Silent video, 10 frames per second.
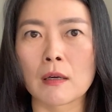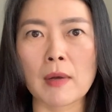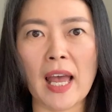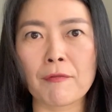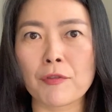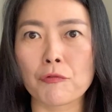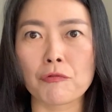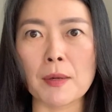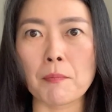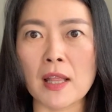after
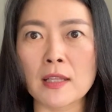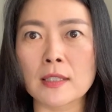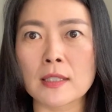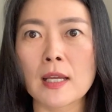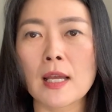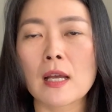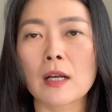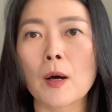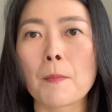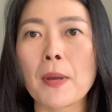3 months
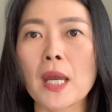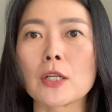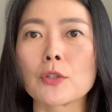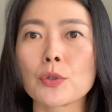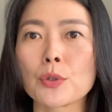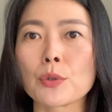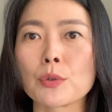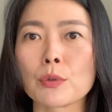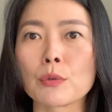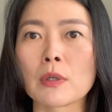compared
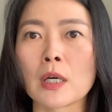to